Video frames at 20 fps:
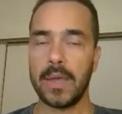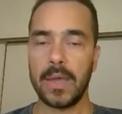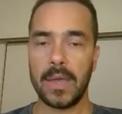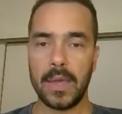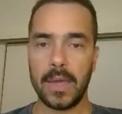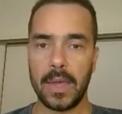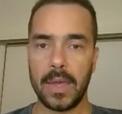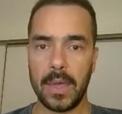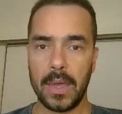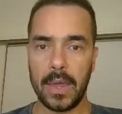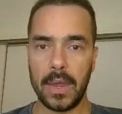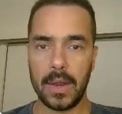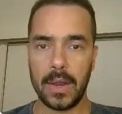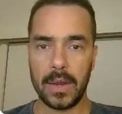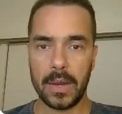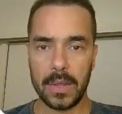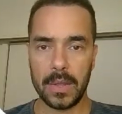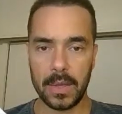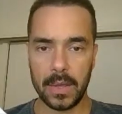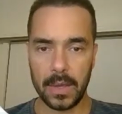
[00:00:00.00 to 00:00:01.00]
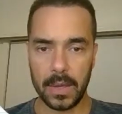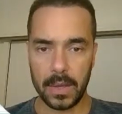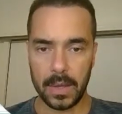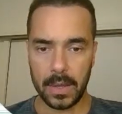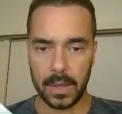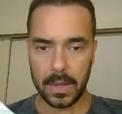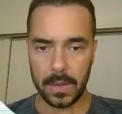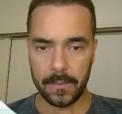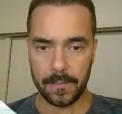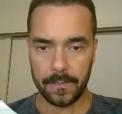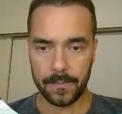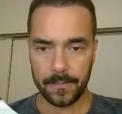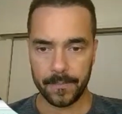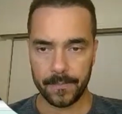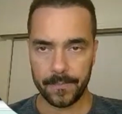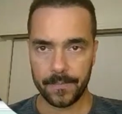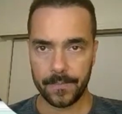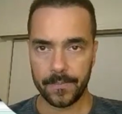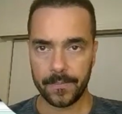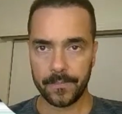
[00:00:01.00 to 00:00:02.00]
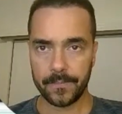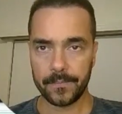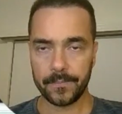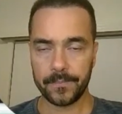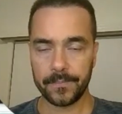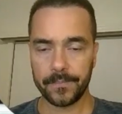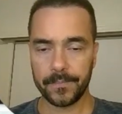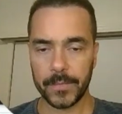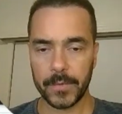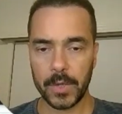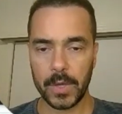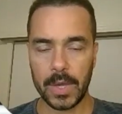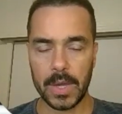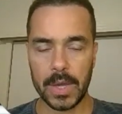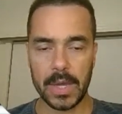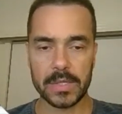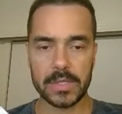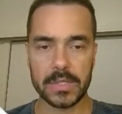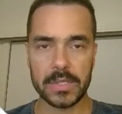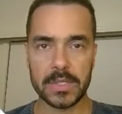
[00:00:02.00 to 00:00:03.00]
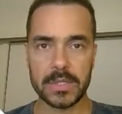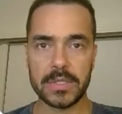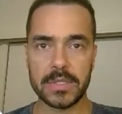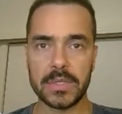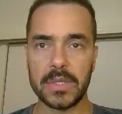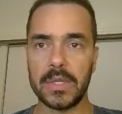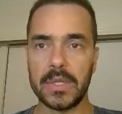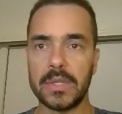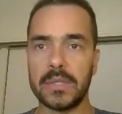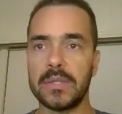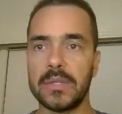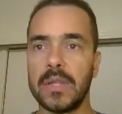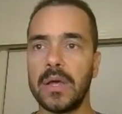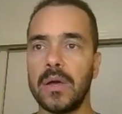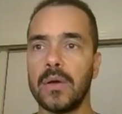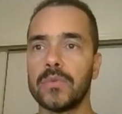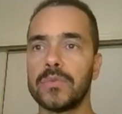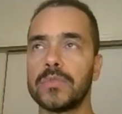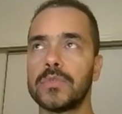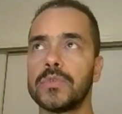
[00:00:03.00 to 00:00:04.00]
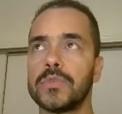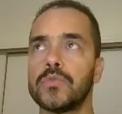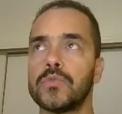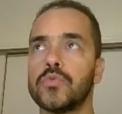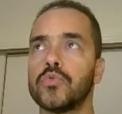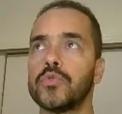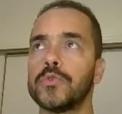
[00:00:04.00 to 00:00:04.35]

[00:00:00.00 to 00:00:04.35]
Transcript: and I just need now to